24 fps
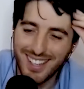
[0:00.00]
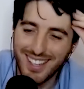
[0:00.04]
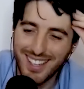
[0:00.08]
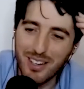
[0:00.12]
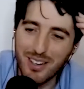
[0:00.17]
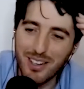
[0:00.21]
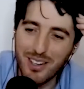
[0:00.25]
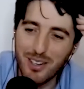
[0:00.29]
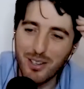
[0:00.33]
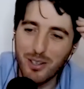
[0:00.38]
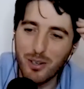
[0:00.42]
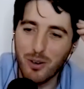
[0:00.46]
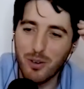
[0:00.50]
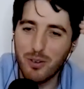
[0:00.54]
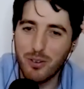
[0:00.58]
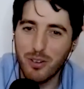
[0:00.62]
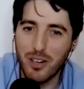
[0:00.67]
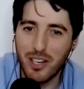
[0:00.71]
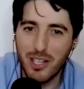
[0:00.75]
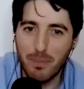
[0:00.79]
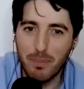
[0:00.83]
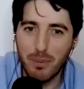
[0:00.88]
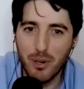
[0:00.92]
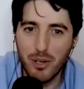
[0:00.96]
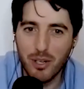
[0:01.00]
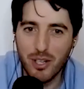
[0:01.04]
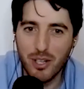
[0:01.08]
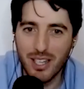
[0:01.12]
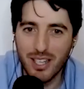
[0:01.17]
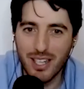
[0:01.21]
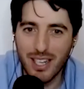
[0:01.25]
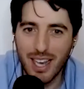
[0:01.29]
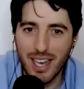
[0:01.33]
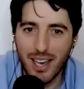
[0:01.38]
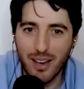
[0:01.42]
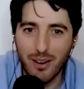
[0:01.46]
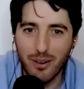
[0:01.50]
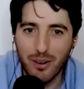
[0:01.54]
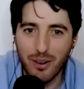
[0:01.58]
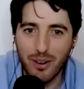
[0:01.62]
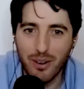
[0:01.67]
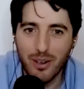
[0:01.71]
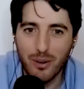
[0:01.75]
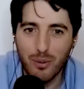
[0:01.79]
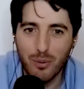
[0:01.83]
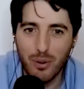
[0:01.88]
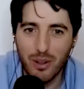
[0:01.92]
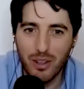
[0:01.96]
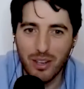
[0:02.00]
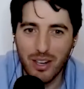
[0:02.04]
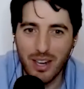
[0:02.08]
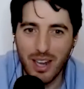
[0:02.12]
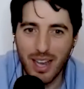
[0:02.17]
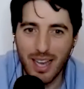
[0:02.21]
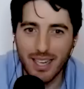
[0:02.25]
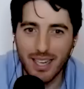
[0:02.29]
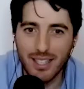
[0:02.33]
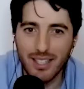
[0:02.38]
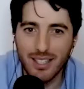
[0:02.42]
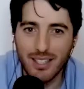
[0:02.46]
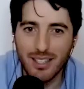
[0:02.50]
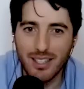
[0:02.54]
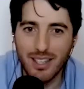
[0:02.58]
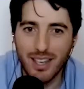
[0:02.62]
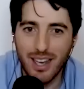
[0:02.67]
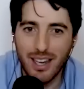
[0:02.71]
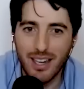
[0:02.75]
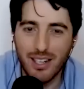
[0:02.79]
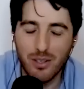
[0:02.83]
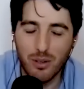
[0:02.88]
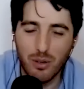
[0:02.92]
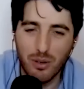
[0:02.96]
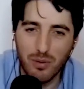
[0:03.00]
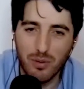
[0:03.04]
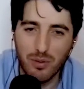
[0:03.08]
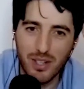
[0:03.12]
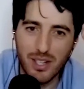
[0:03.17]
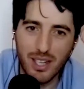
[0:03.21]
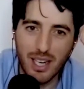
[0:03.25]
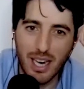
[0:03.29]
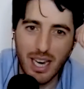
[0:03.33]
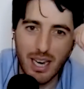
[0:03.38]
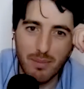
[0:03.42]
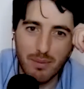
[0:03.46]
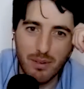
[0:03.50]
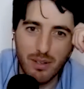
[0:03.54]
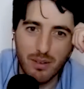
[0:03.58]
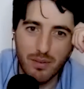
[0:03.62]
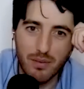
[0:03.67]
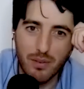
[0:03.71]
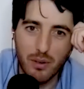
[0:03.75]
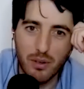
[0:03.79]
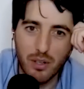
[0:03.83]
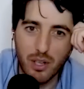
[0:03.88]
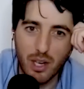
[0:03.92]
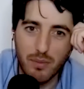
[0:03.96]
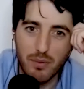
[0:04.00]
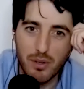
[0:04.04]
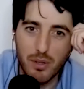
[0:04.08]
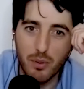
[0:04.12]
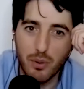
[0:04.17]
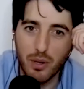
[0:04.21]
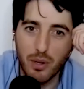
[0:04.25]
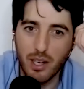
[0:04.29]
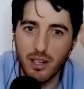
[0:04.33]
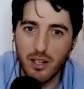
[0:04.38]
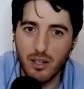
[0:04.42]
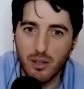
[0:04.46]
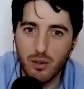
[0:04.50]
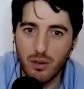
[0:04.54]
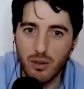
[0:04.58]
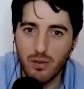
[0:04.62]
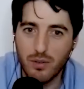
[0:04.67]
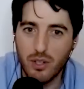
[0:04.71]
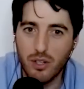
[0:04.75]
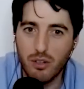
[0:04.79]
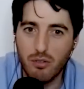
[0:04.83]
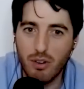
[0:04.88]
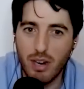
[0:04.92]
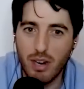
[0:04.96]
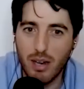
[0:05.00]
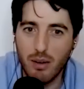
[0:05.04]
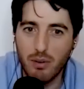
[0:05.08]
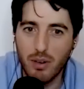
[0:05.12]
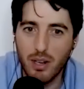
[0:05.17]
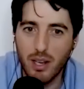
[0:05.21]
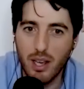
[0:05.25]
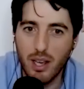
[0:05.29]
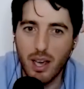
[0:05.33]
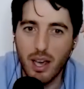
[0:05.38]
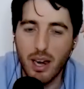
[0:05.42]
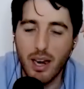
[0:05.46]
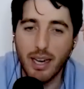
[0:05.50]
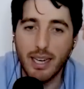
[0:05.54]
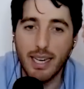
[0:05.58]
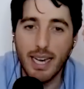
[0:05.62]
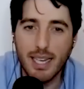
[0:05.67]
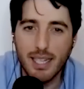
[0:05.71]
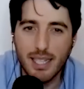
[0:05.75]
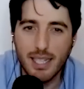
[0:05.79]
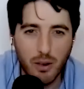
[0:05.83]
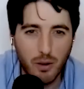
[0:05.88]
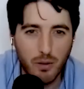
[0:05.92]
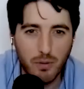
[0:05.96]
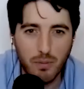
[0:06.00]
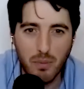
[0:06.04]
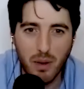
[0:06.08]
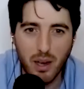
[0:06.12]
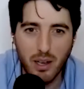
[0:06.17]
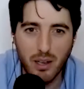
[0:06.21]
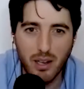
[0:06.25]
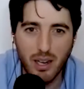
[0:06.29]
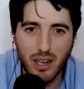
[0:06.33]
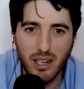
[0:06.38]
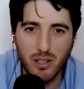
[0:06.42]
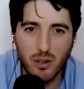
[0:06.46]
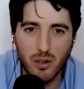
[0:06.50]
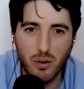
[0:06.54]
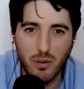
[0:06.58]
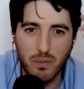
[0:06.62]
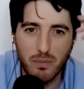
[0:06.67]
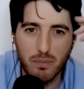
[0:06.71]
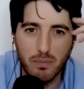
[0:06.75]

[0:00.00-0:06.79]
you sort of tried to push it down with a net and it sort of escaped mm-hmm. a few times. You were going to sort of just drown it, and I guess out of my like sort of